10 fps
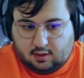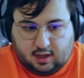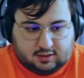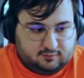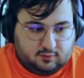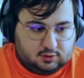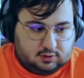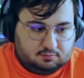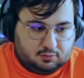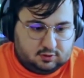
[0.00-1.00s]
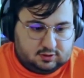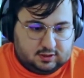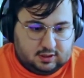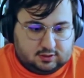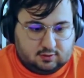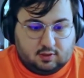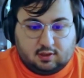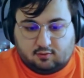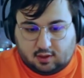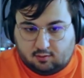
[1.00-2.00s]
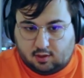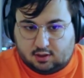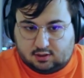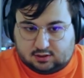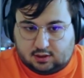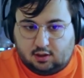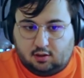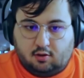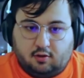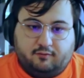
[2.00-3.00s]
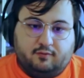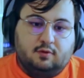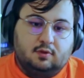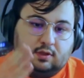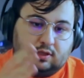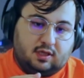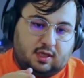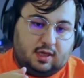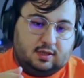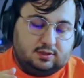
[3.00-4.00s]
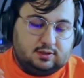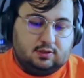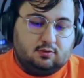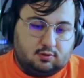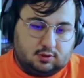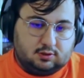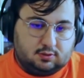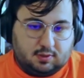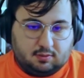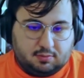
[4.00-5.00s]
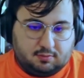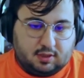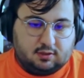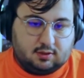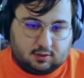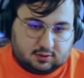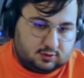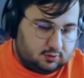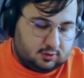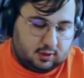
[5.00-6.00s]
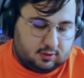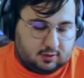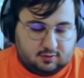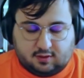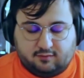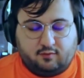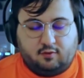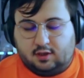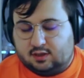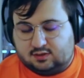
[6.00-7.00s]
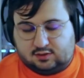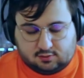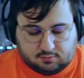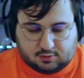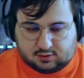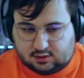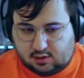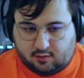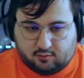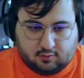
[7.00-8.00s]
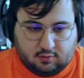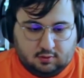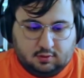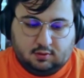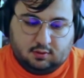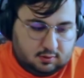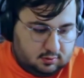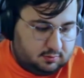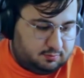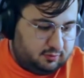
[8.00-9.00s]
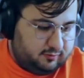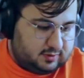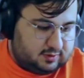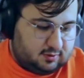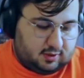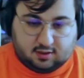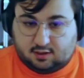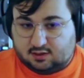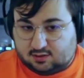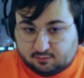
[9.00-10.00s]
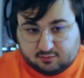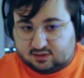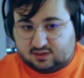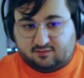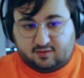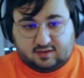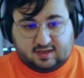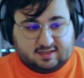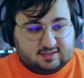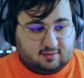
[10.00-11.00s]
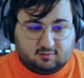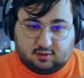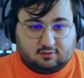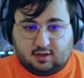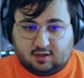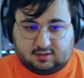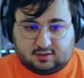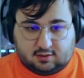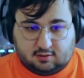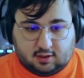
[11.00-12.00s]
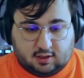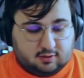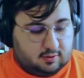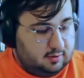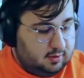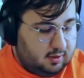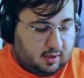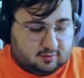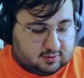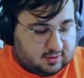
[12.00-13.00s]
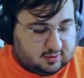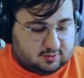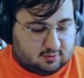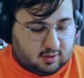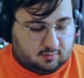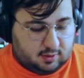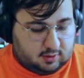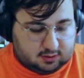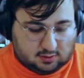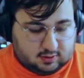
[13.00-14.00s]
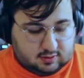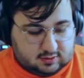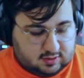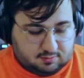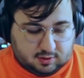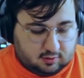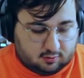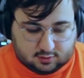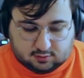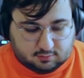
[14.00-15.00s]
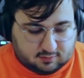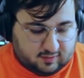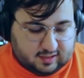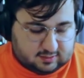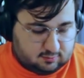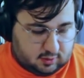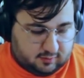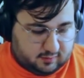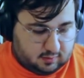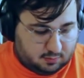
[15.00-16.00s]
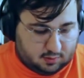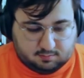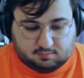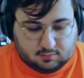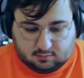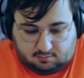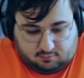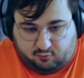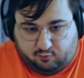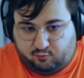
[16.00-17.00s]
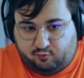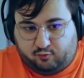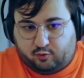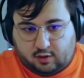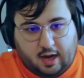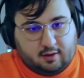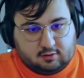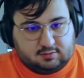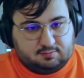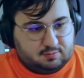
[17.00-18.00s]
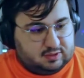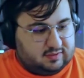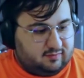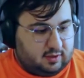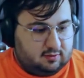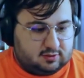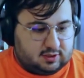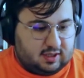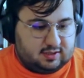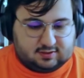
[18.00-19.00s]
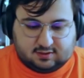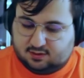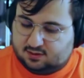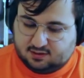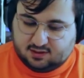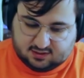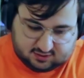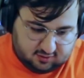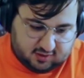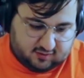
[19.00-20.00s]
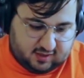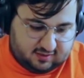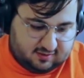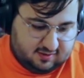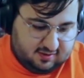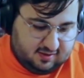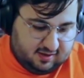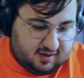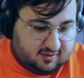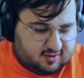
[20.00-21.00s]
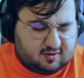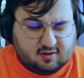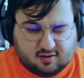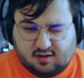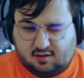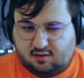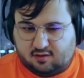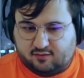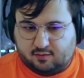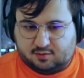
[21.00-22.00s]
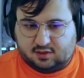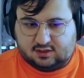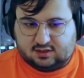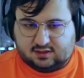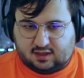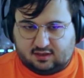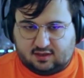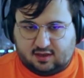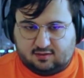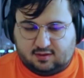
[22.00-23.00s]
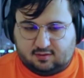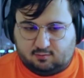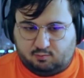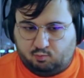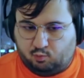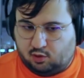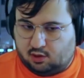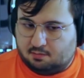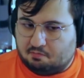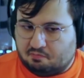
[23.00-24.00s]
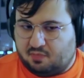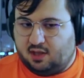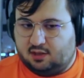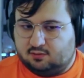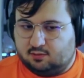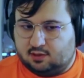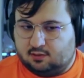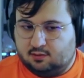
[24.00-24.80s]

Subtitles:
hash function per se, so it requires a lot of gates in order to be implemented in circuit, and therefore it's super slow to prove in circuit. It's obviously fantastic when you're executing it outside the circuit because in CPU it's super fast, whatever, but for our specific use case, it's not great. And there are a lot of operations like that that weren't built with